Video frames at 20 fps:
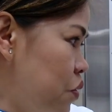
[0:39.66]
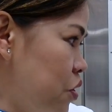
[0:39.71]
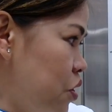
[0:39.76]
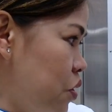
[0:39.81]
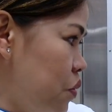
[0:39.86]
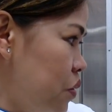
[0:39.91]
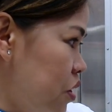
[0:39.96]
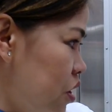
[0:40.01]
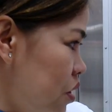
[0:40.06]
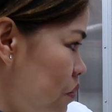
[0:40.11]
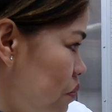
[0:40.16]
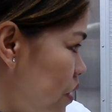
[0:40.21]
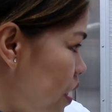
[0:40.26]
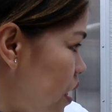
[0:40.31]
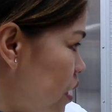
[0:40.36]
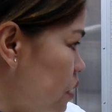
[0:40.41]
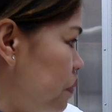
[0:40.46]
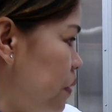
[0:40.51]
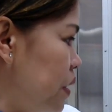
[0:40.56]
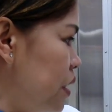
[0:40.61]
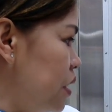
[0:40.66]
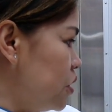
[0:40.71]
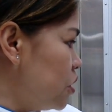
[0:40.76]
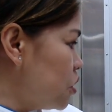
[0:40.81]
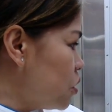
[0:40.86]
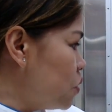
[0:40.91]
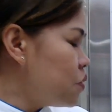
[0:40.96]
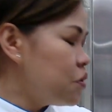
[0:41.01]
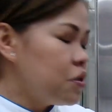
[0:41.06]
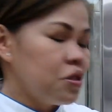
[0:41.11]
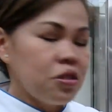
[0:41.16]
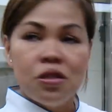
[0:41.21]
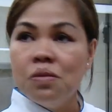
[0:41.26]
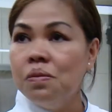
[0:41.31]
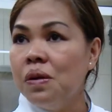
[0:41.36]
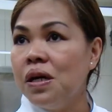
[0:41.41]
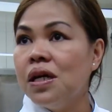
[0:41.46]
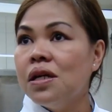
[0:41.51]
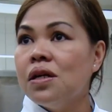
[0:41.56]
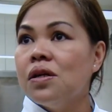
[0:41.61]
We're doing some black beans, corn,
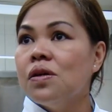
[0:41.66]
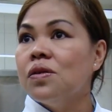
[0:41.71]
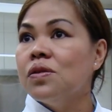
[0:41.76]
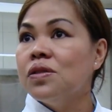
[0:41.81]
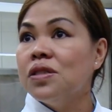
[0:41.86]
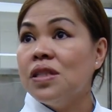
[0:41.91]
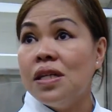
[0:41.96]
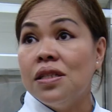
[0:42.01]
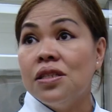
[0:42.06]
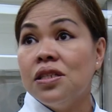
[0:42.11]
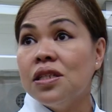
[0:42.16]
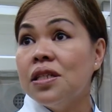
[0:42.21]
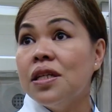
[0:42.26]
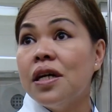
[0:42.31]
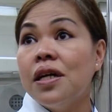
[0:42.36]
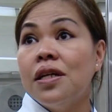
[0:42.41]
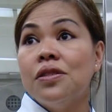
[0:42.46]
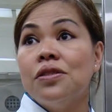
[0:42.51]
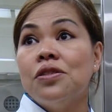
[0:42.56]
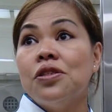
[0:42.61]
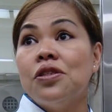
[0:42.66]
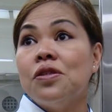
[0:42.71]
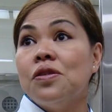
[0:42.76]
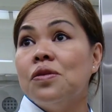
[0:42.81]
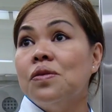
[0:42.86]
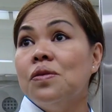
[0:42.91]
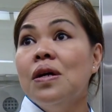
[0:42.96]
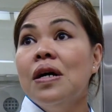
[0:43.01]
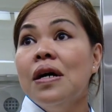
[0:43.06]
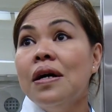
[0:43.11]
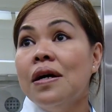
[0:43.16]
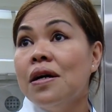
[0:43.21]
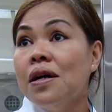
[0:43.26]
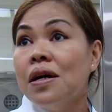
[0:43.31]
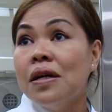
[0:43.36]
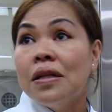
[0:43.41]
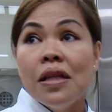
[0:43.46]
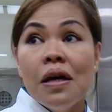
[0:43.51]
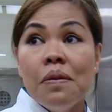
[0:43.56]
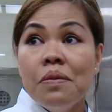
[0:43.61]
tomatoes, and cilantro,
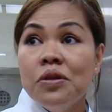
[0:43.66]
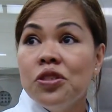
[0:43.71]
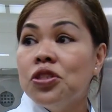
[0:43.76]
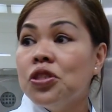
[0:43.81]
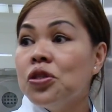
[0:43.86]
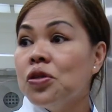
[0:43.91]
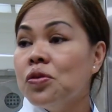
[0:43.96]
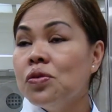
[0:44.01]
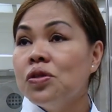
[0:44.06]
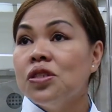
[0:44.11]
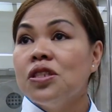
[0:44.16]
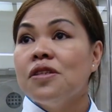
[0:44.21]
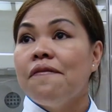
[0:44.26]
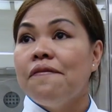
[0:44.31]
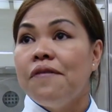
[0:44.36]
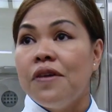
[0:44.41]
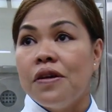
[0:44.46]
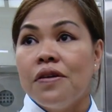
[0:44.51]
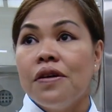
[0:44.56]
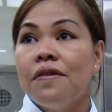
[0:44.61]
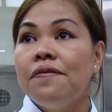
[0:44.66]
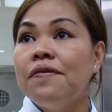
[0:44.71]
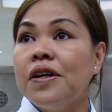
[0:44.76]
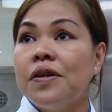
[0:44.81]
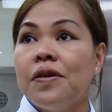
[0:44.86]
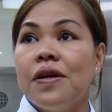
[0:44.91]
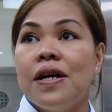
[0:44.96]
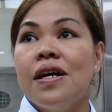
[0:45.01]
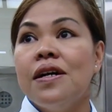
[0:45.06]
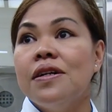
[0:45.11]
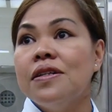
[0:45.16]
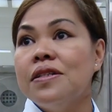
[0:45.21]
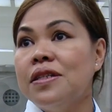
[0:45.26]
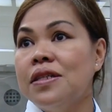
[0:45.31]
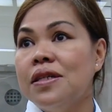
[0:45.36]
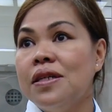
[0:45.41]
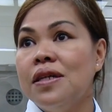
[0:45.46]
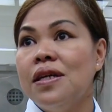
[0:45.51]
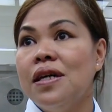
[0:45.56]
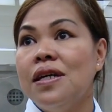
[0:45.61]
lemon juice, very, very
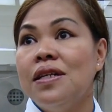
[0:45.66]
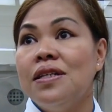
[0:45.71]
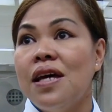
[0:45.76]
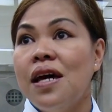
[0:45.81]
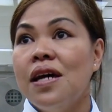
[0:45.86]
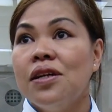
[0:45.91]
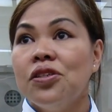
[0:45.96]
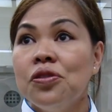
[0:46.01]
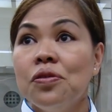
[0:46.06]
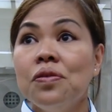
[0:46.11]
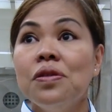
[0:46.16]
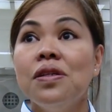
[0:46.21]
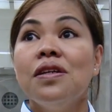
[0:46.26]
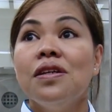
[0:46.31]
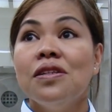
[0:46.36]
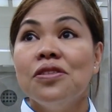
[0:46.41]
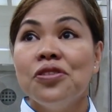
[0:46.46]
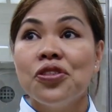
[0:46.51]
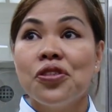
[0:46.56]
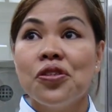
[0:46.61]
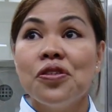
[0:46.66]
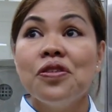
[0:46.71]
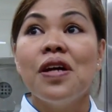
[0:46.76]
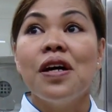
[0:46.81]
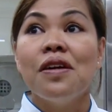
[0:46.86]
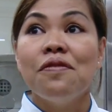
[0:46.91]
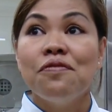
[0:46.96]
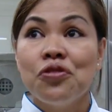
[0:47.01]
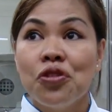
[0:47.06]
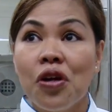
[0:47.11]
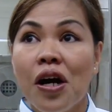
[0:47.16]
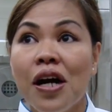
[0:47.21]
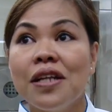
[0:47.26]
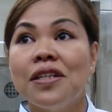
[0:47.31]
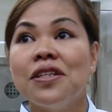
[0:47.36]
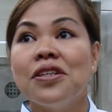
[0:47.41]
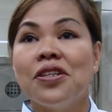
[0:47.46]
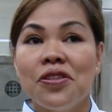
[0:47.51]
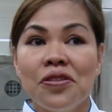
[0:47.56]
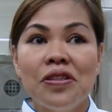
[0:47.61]
healthy. And actually, it's good. I've
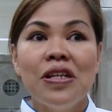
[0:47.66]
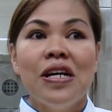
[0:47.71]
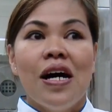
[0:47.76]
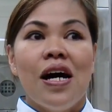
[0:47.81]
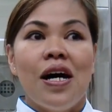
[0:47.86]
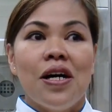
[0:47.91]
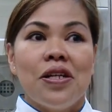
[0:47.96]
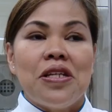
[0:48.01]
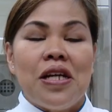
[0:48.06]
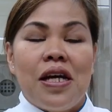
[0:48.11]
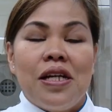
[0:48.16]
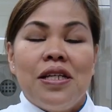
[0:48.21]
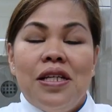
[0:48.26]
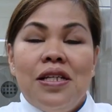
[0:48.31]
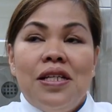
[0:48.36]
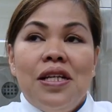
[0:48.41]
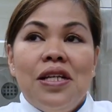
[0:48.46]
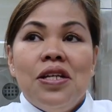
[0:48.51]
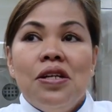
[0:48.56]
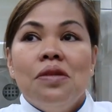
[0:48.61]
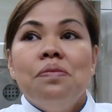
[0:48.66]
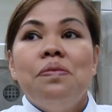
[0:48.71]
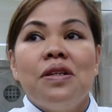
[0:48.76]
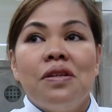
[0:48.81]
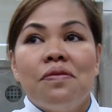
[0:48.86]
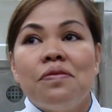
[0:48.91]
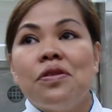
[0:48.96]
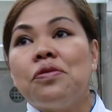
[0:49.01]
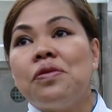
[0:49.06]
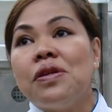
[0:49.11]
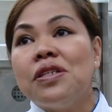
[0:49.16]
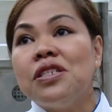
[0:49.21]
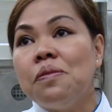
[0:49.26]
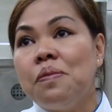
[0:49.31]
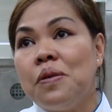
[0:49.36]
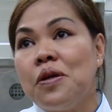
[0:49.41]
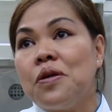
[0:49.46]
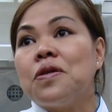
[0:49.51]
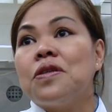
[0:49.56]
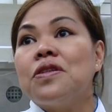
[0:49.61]
tried the, I, I did a little bit of the
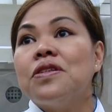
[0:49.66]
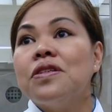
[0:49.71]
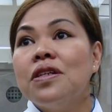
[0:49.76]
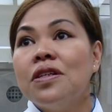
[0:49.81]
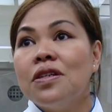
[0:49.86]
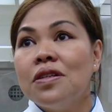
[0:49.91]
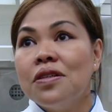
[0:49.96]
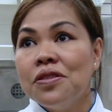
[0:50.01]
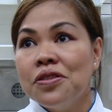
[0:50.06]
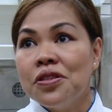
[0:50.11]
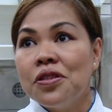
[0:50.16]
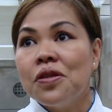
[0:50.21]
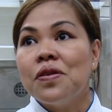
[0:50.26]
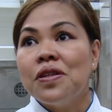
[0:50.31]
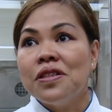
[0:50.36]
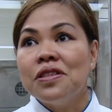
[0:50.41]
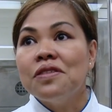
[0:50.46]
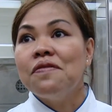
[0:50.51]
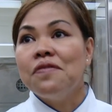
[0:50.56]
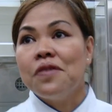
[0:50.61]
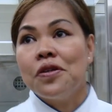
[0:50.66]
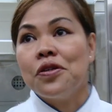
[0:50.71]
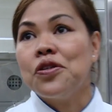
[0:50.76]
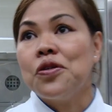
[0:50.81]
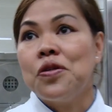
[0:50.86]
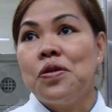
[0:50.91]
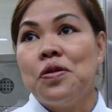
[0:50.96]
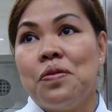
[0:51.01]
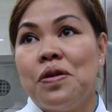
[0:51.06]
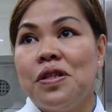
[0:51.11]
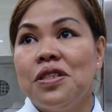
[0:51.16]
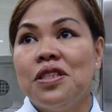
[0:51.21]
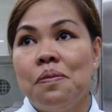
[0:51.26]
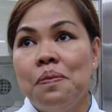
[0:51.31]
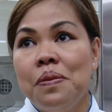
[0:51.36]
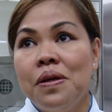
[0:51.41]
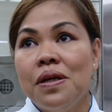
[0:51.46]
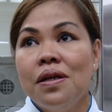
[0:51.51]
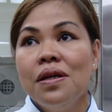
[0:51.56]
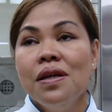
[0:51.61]
recipe earlier, so it's a very good
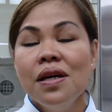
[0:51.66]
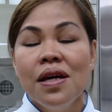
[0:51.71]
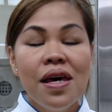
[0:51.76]
recipe.